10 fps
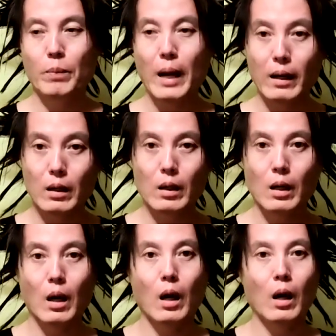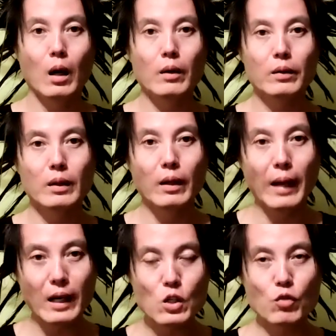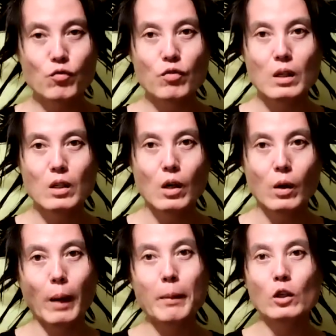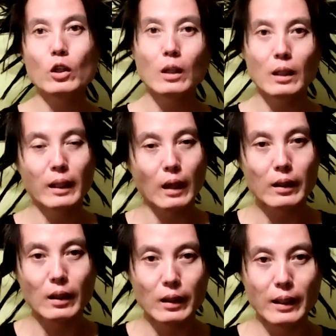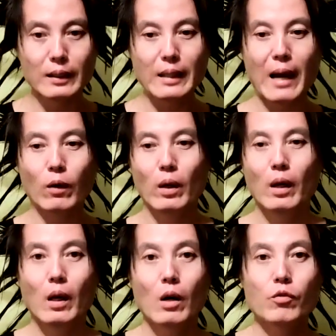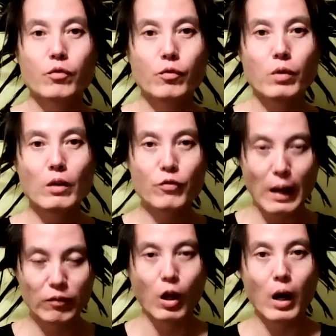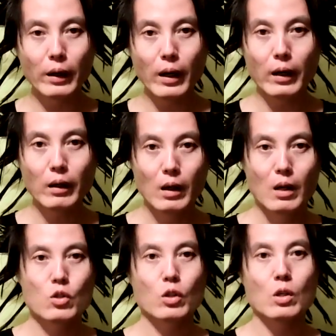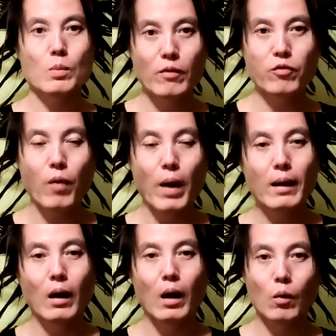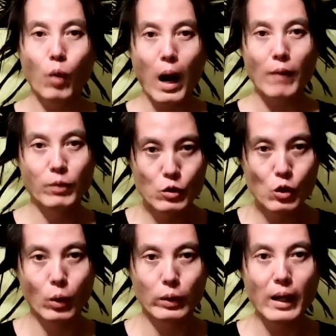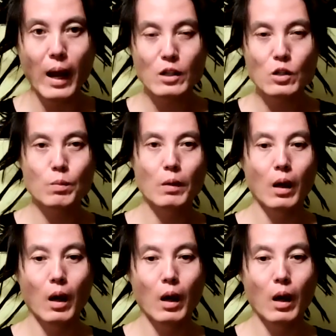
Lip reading: But the next video, I mean, you could click on the link down if you have long hair, because my friend Rob from Total Chaos,